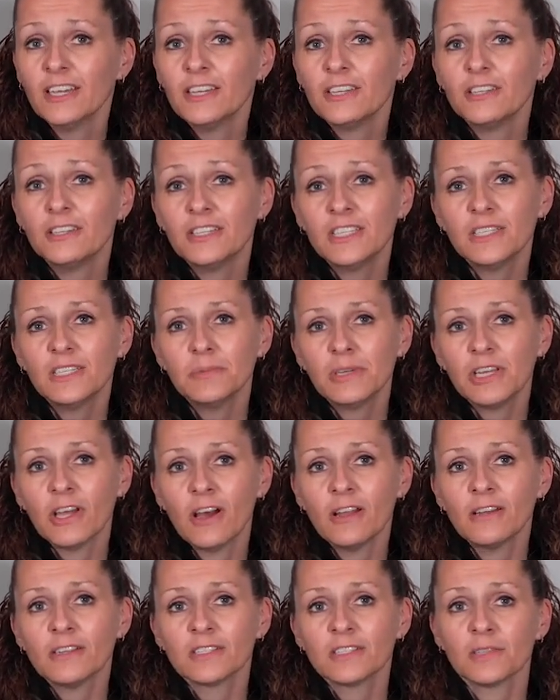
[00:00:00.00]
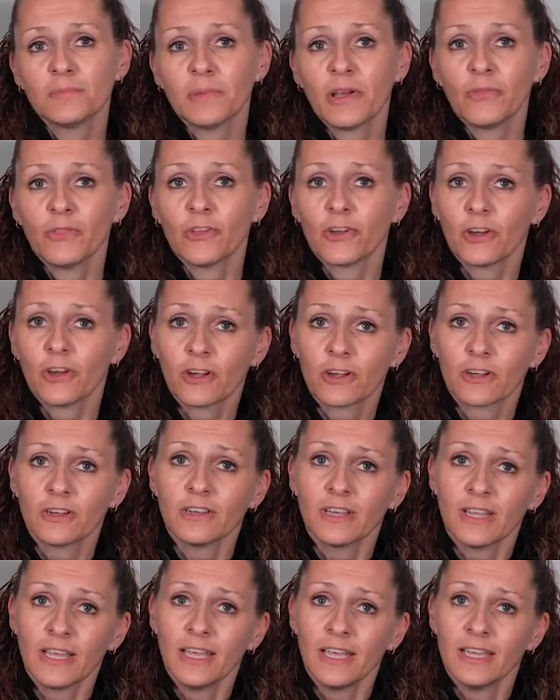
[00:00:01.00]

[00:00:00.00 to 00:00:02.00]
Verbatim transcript: You need to be honest about the hurt,